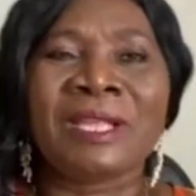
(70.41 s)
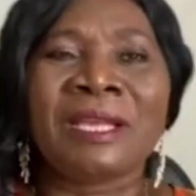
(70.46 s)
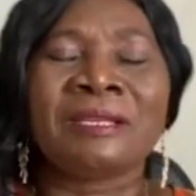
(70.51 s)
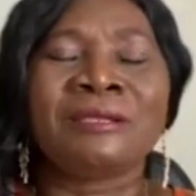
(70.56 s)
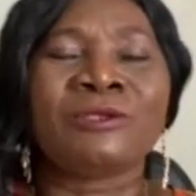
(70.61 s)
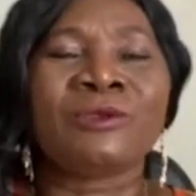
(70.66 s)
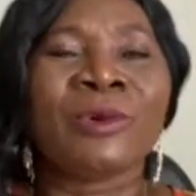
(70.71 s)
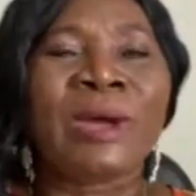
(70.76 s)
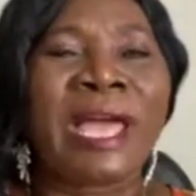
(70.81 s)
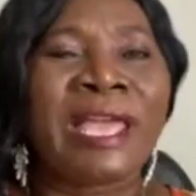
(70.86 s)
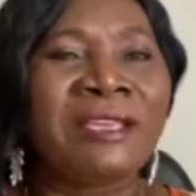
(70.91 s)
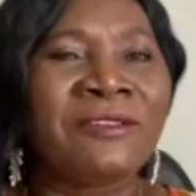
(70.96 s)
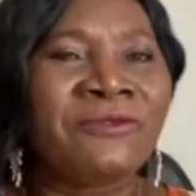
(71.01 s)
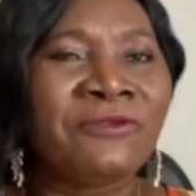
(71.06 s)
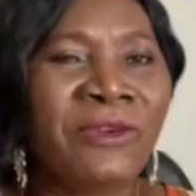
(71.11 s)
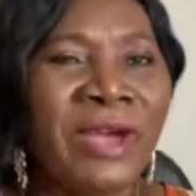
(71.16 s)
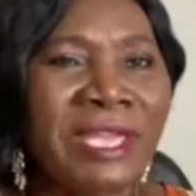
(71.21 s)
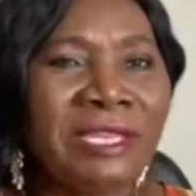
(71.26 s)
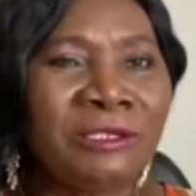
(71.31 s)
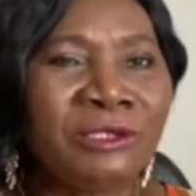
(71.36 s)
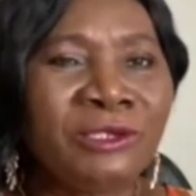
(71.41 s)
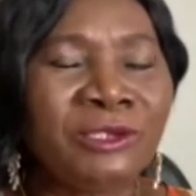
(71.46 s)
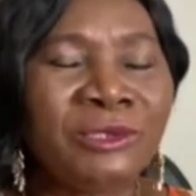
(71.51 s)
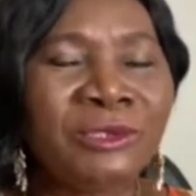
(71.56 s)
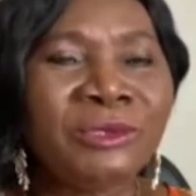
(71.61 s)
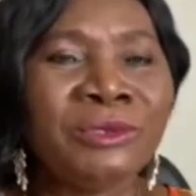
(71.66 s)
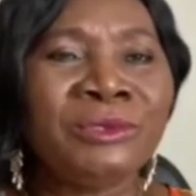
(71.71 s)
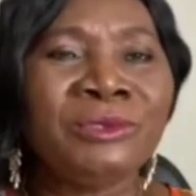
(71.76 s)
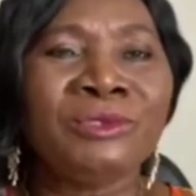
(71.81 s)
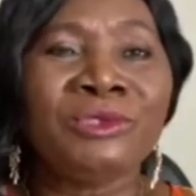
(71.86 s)
So I invite
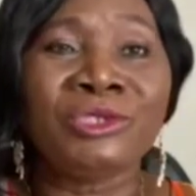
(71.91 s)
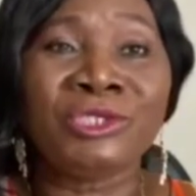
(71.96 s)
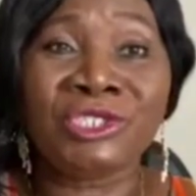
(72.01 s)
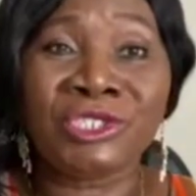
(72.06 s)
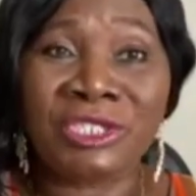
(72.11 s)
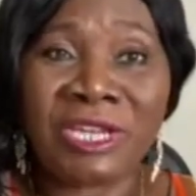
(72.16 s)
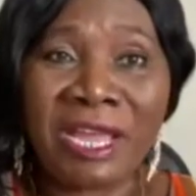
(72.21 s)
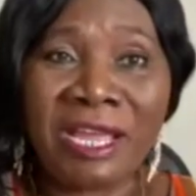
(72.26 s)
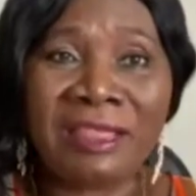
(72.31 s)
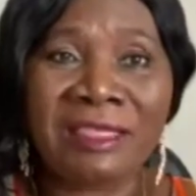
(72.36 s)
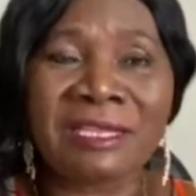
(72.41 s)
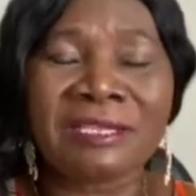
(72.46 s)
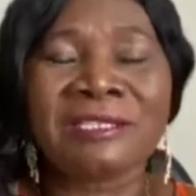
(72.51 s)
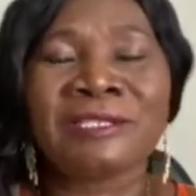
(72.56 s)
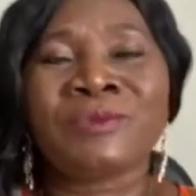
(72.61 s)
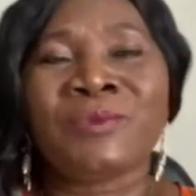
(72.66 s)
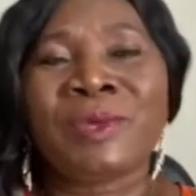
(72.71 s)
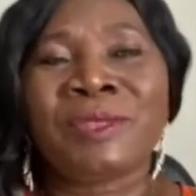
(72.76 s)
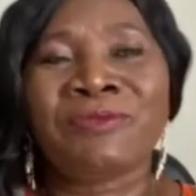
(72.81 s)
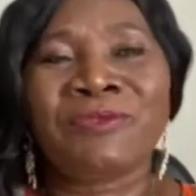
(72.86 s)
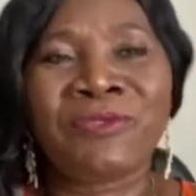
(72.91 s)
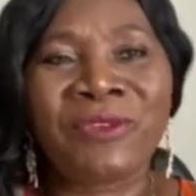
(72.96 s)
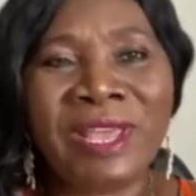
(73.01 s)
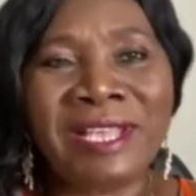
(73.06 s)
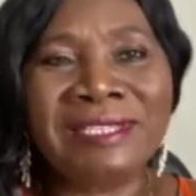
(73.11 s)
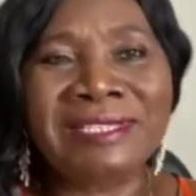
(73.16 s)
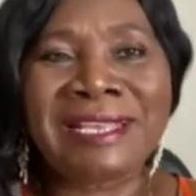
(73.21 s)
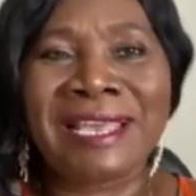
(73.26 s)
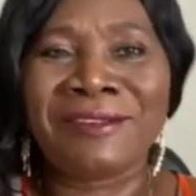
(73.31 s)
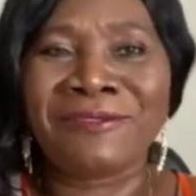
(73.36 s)
you to share this with
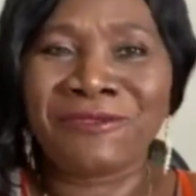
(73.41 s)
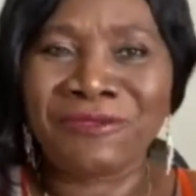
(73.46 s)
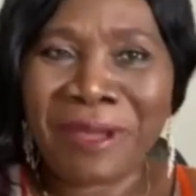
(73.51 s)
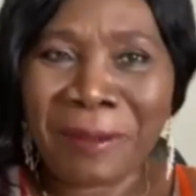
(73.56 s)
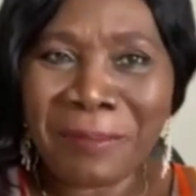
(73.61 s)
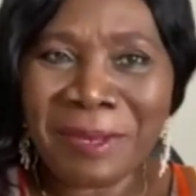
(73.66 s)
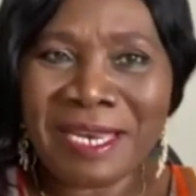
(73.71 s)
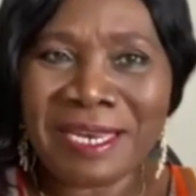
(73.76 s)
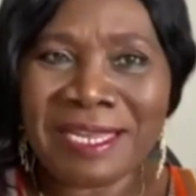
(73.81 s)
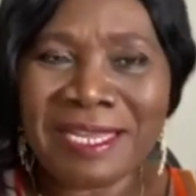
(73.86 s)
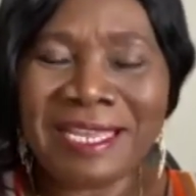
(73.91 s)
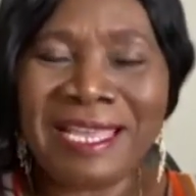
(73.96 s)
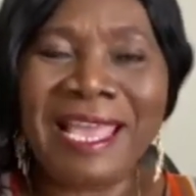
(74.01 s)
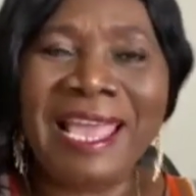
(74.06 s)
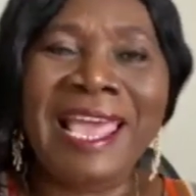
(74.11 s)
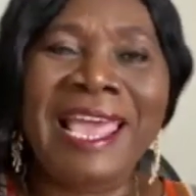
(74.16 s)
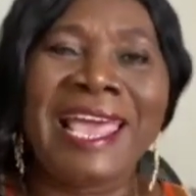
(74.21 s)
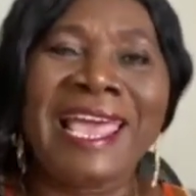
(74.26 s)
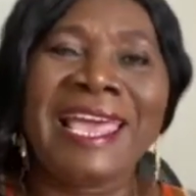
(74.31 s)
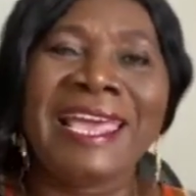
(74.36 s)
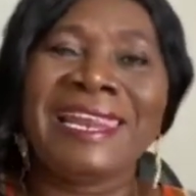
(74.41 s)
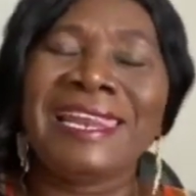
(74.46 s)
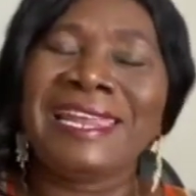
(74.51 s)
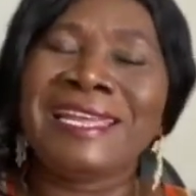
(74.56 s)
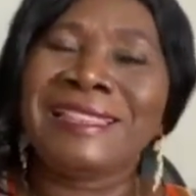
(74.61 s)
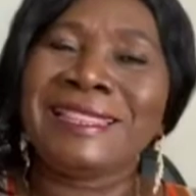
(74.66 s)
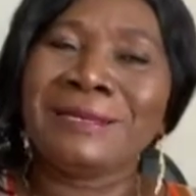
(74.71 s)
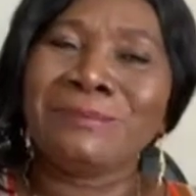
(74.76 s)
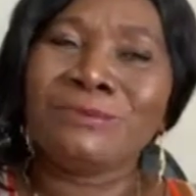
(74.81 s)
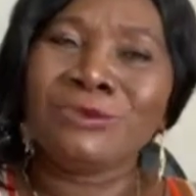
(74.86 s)
friends and family and
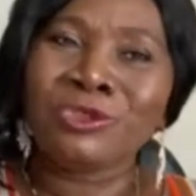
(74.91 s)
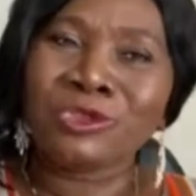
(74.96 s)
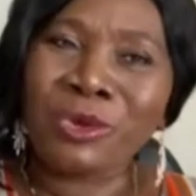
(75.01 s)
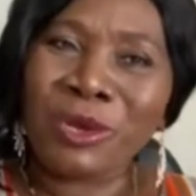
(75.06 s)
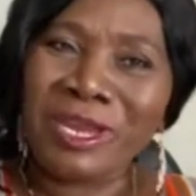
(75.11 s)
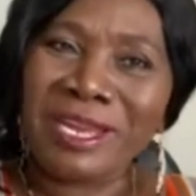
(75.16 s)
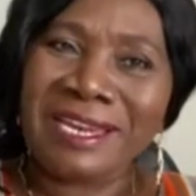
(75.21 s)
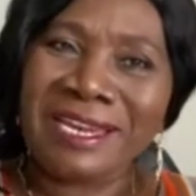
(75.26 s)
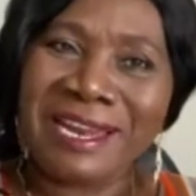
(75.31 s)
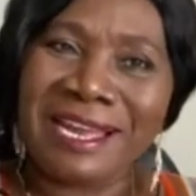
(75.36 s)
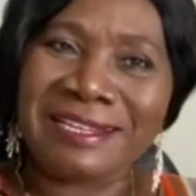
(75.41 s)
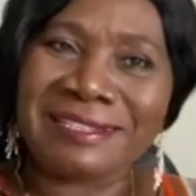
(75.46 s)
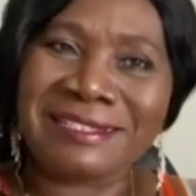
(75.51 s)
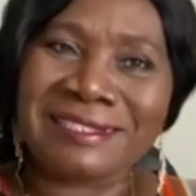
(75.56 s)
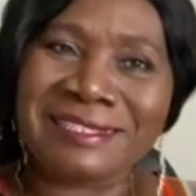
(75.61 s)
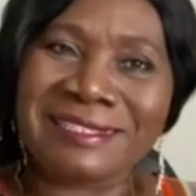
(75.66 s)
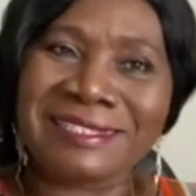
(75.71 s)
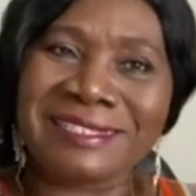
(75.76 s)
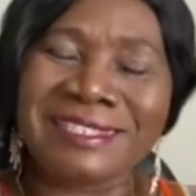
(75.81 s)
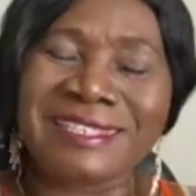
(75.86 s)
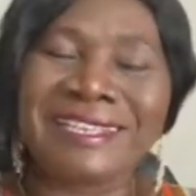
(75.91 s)
let them join us.